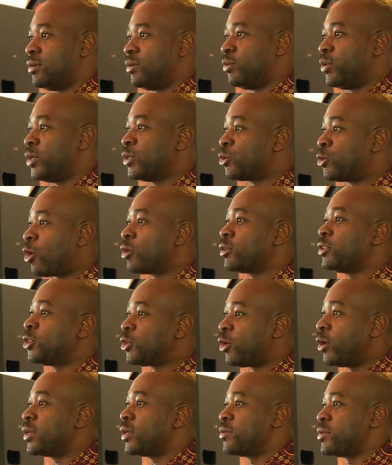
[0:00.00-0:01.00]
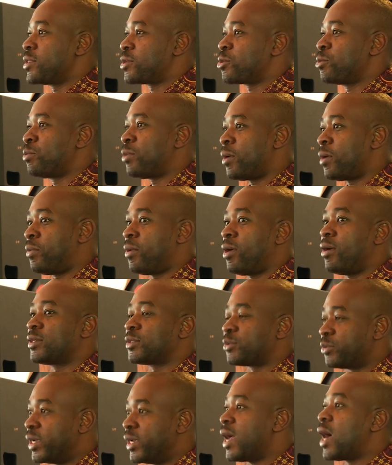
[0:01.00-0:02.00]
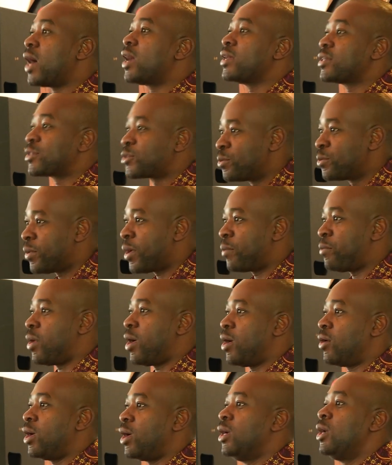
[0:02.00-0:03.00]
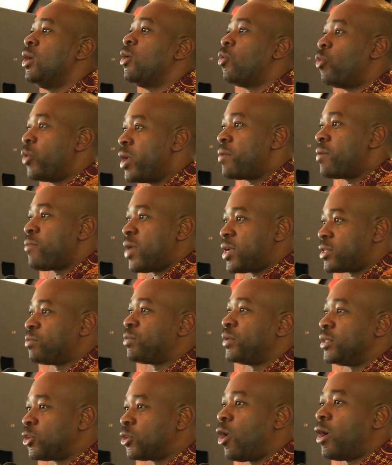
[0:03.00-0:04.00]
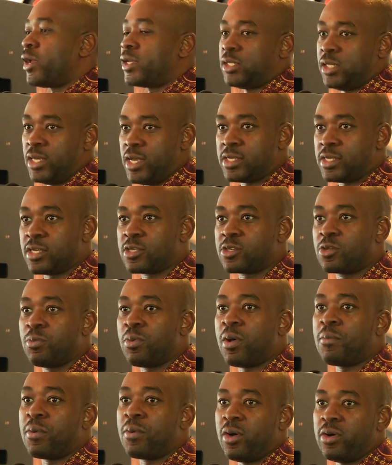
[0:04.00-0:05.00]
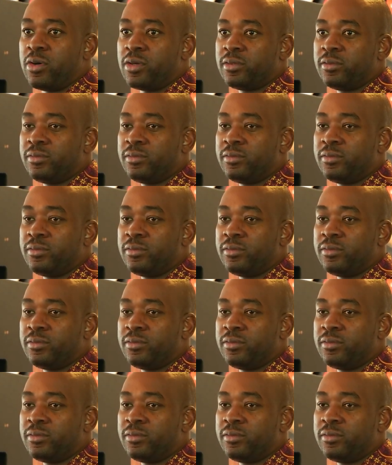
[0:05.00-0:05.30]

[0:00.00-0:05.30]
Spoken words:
We don't join with superpowers. We are a superpower. We must be joined as a superpower.